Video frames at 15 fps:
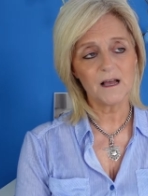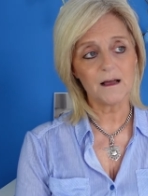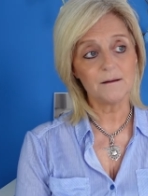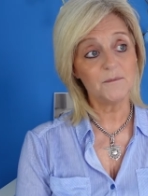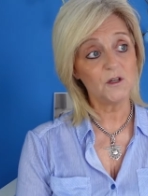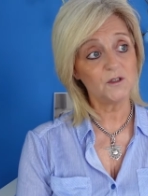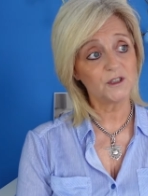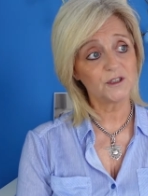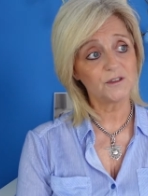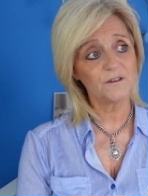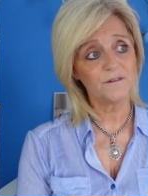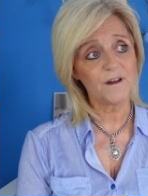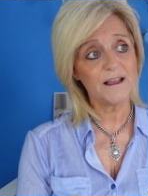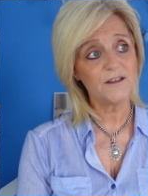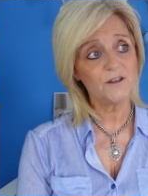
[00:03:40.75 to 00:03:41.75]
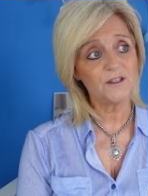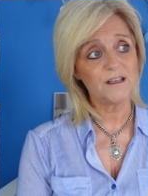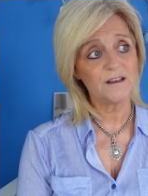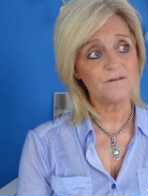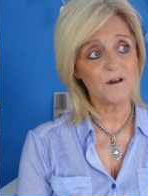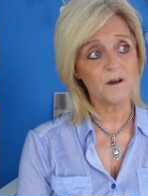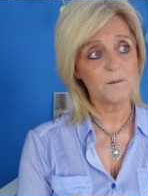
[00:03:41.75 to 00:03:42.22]
I'm not sure if I could
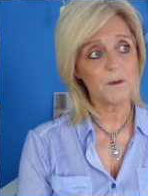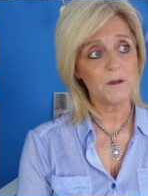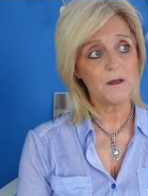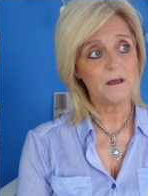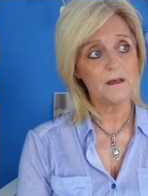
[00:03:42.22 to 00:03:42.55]
give up